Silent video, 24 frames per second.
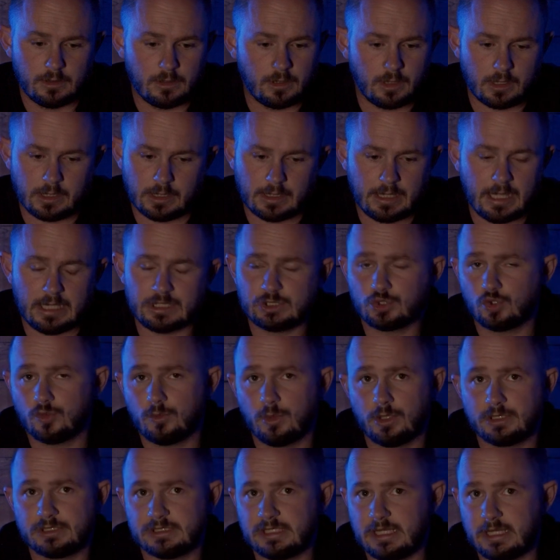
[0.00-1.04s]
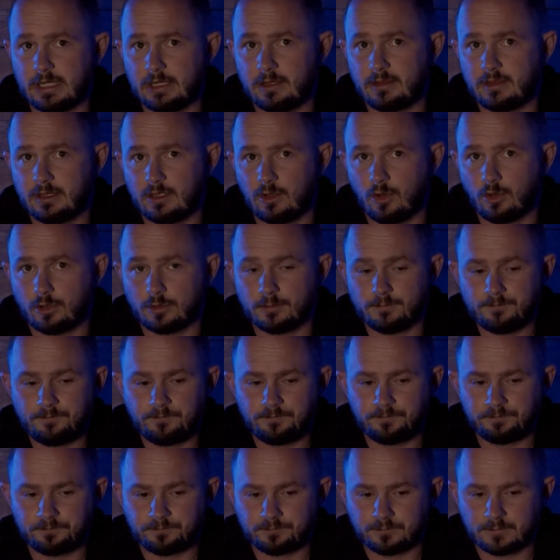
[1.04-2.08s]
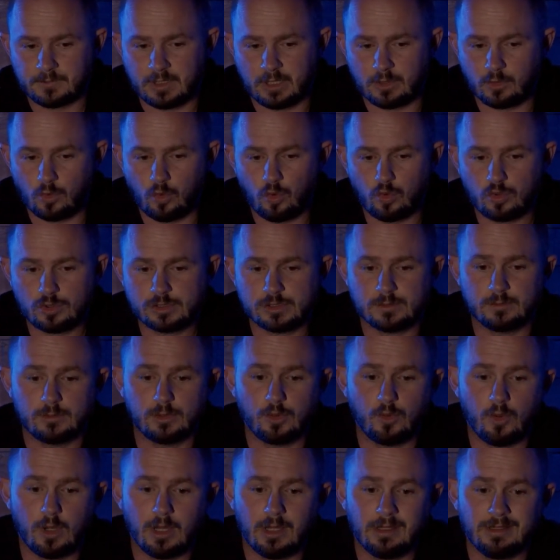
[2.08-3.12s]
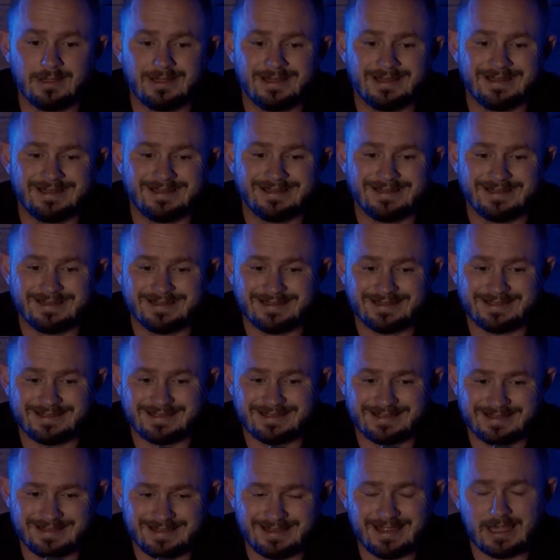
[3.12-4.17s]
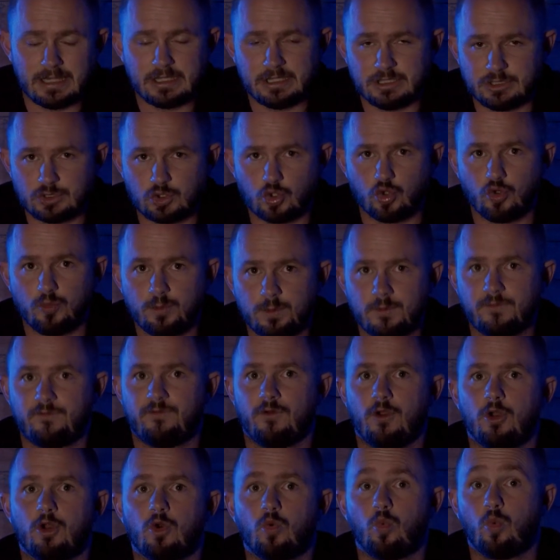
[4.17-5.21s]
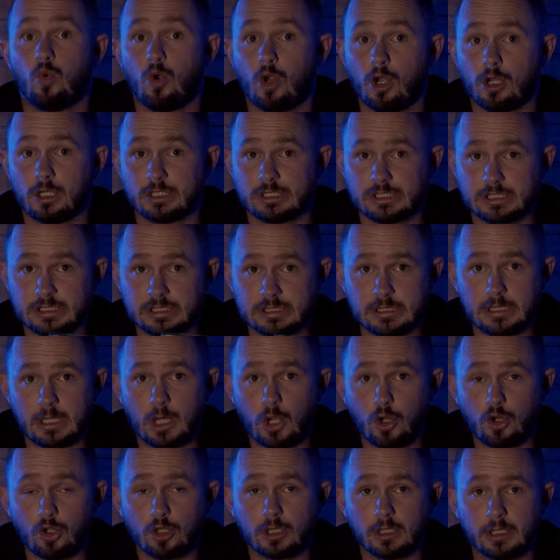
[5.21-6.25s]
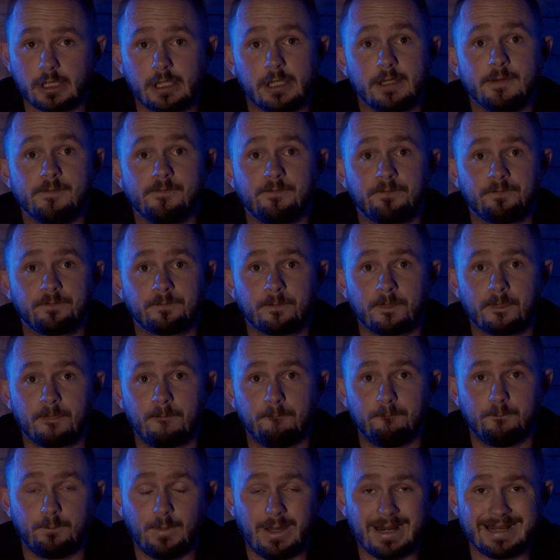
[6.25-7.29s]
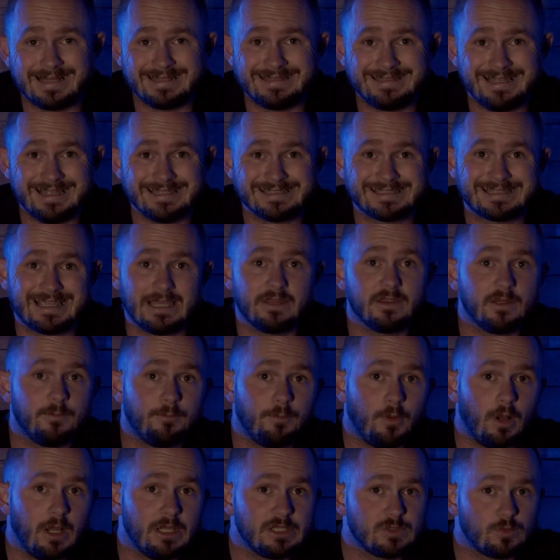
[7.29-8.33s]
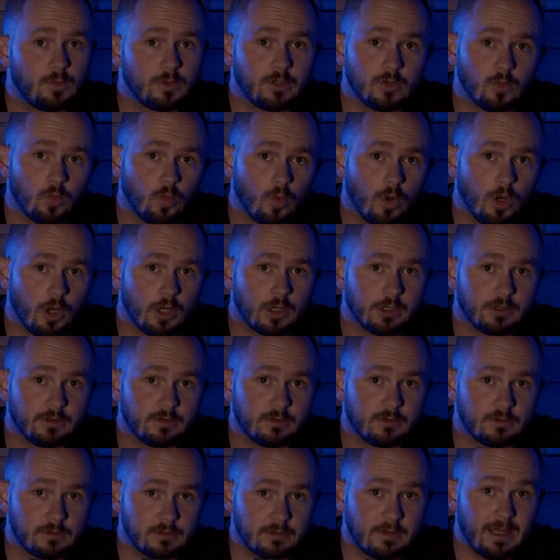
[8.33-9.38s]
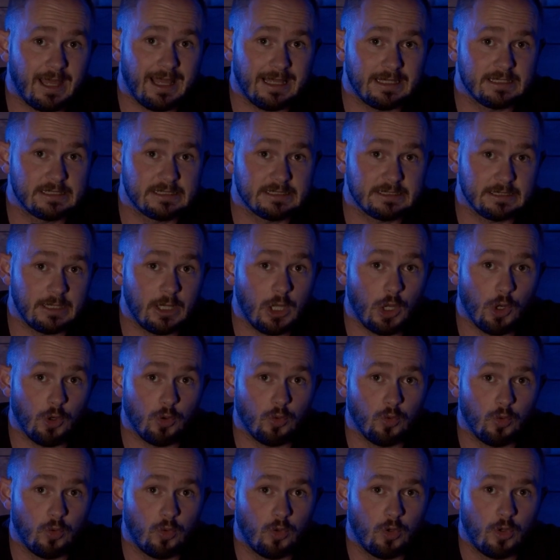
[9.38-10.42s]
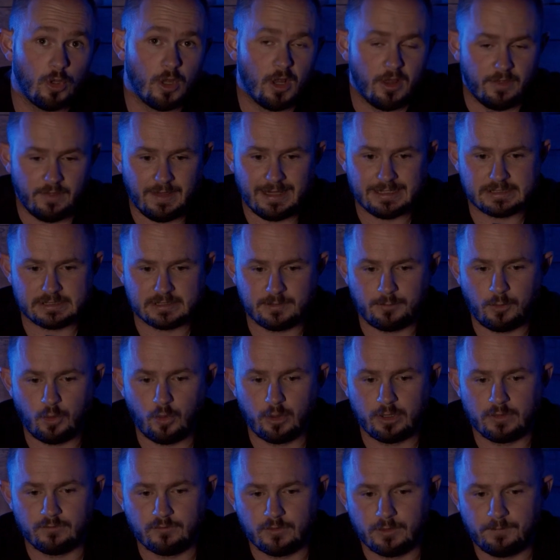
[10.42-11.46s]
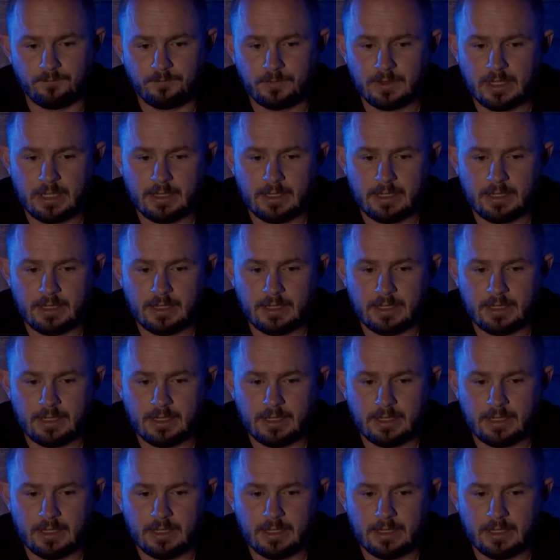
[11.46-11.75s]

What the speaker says: You can catch almost anything on them. They're an awesome lure that you do prefer to work slowly, but it does get the bites when you work it that slow. That's the point of it.